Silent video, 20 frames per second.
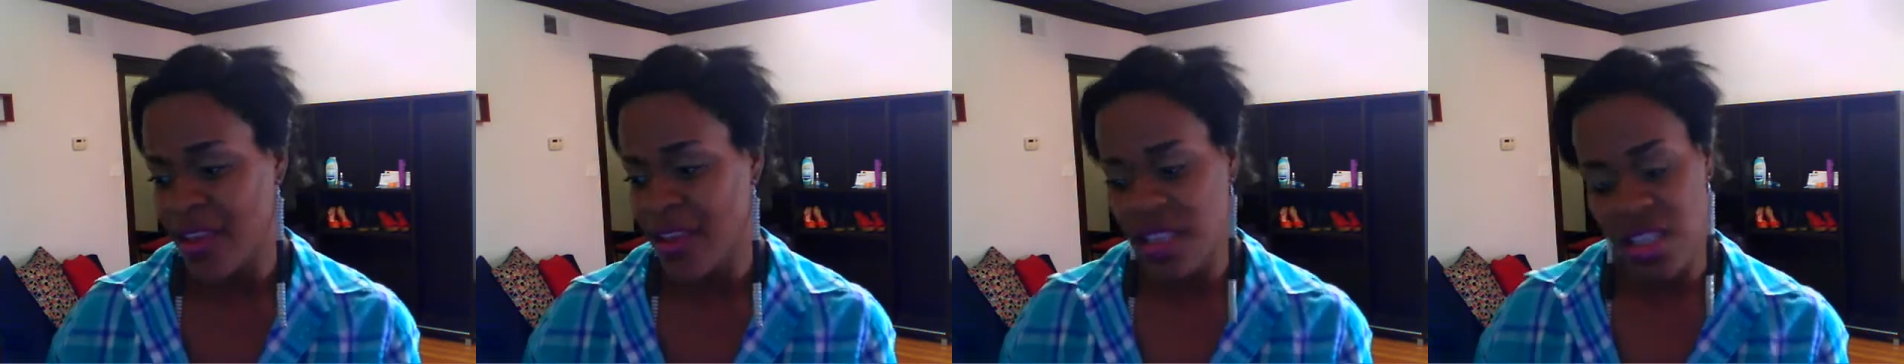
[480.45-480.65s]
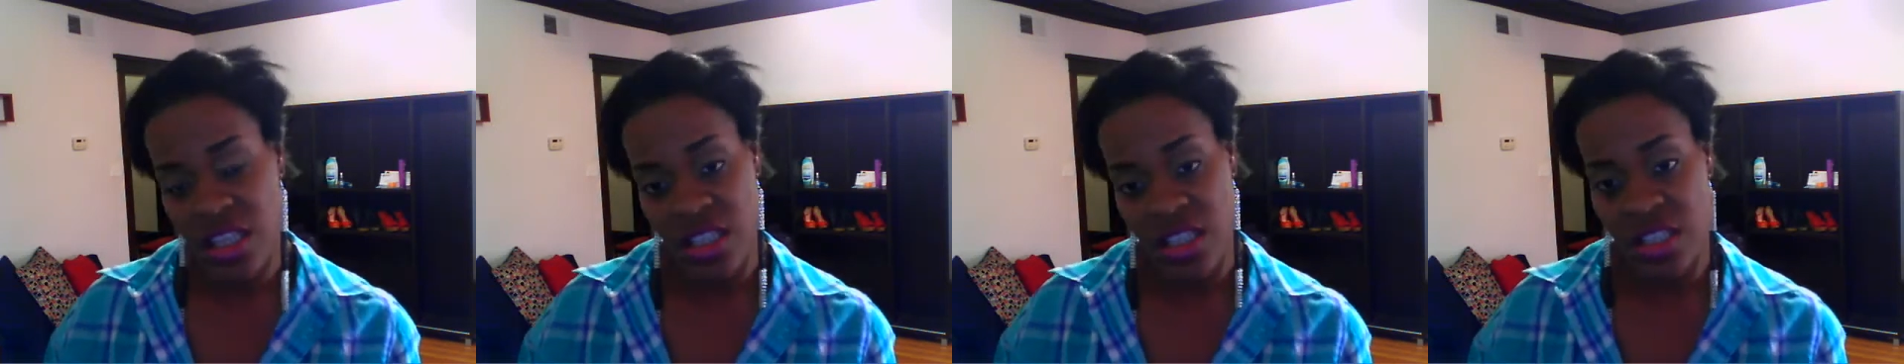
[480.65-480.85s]

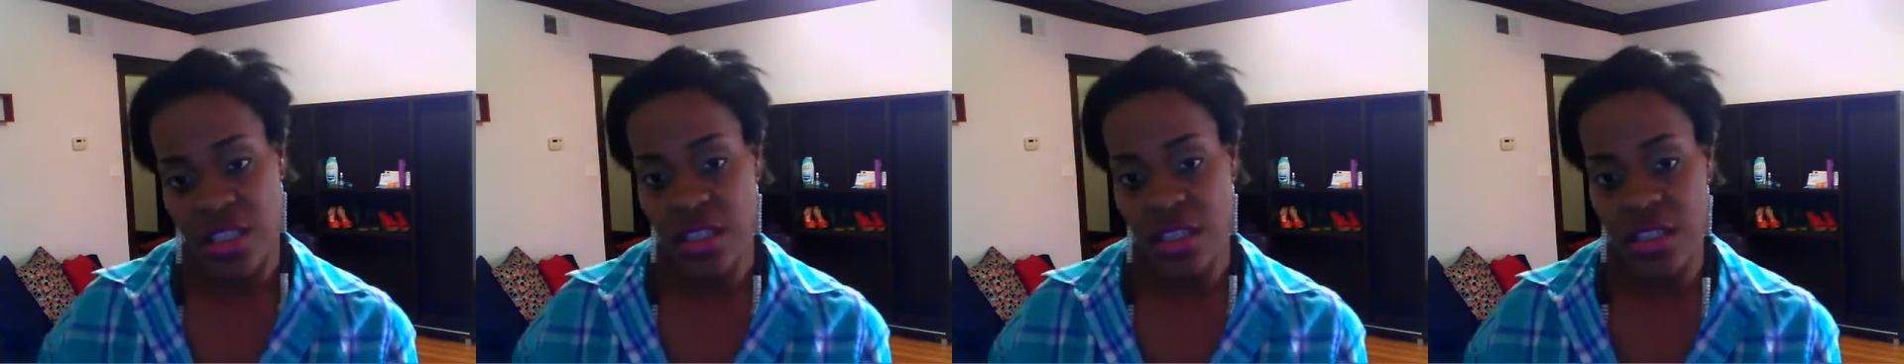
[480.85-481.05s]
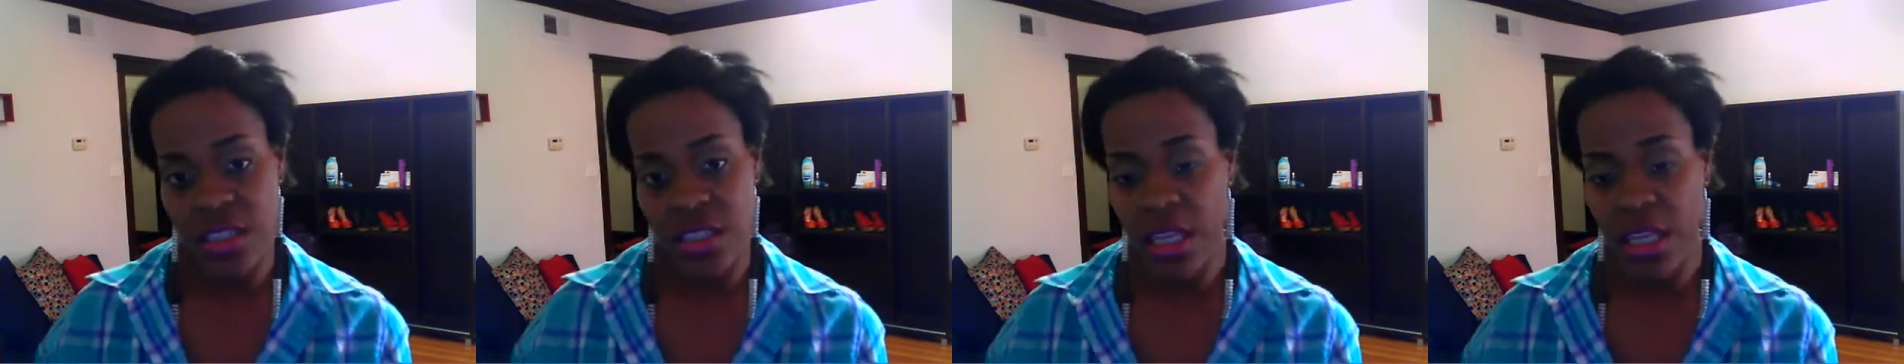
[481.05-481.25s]
It just
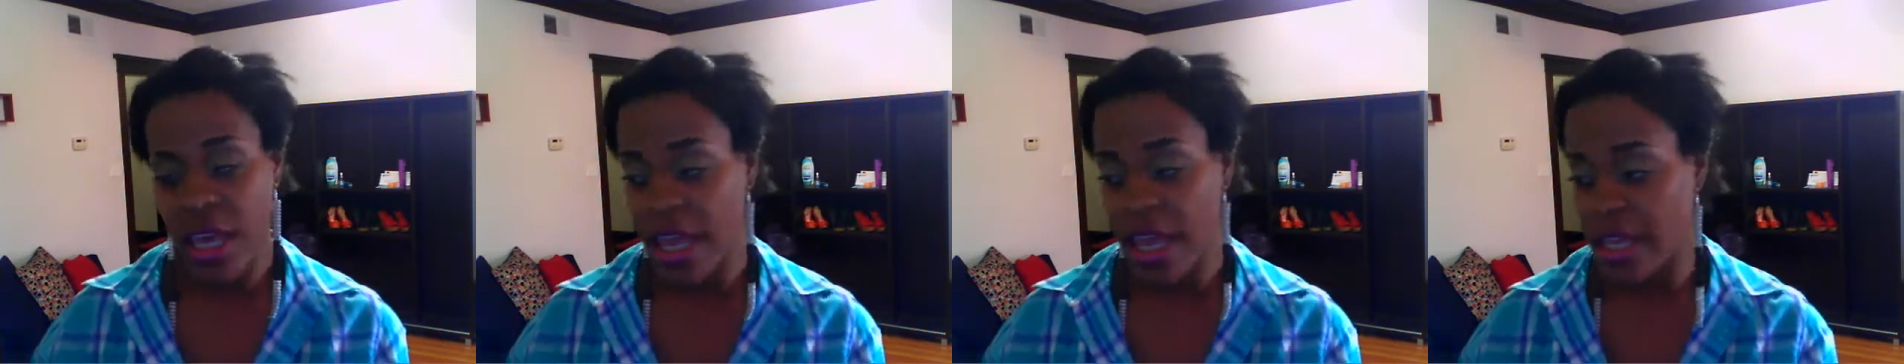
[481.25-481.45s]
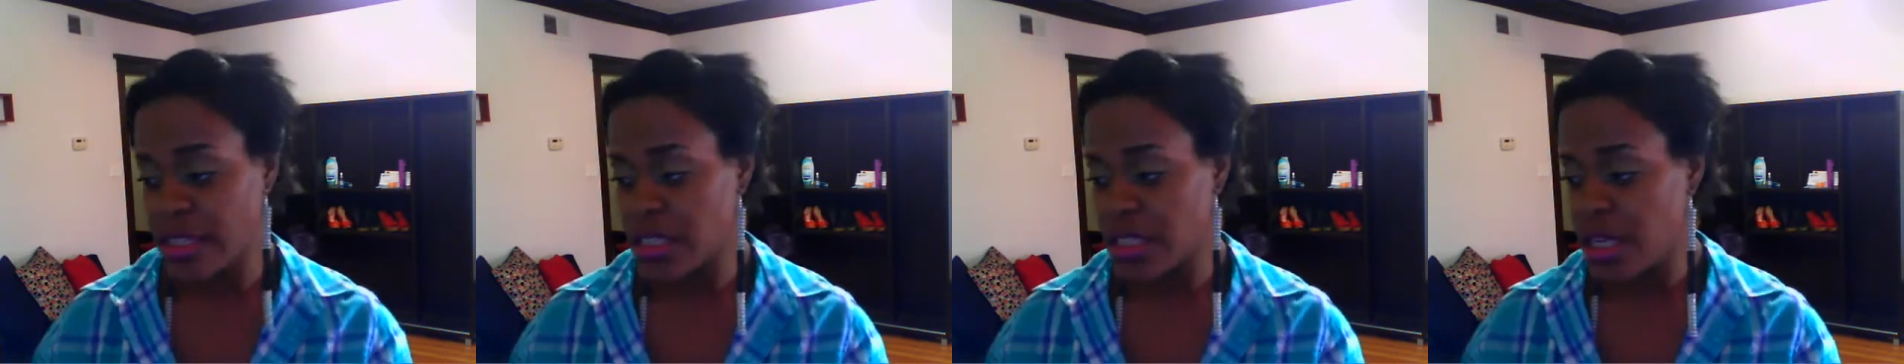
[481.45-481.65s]
looks
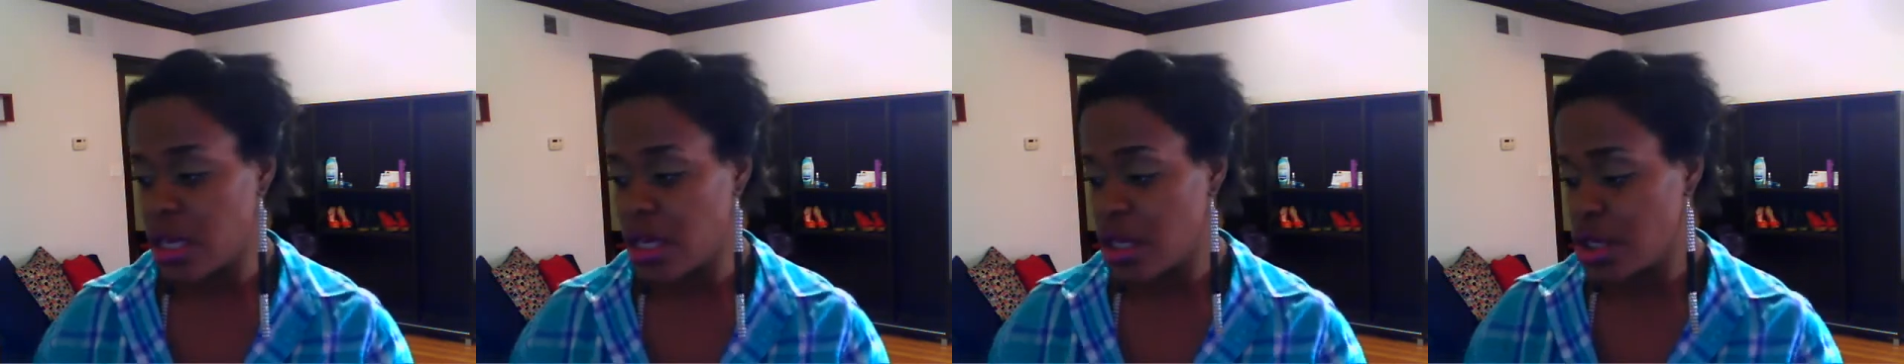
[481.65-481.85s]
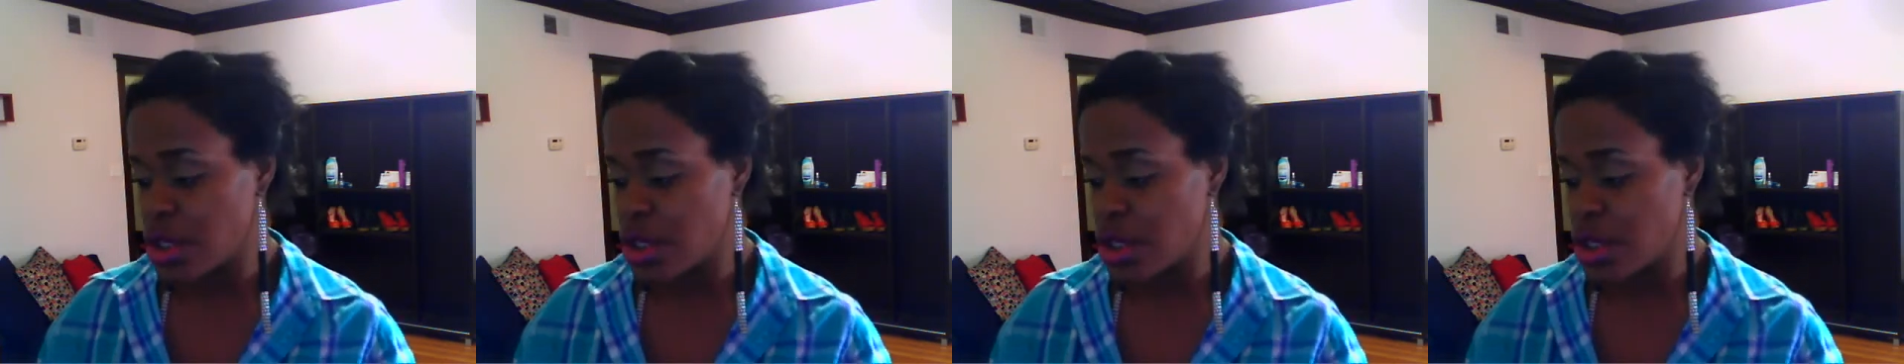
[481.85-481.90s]
nice.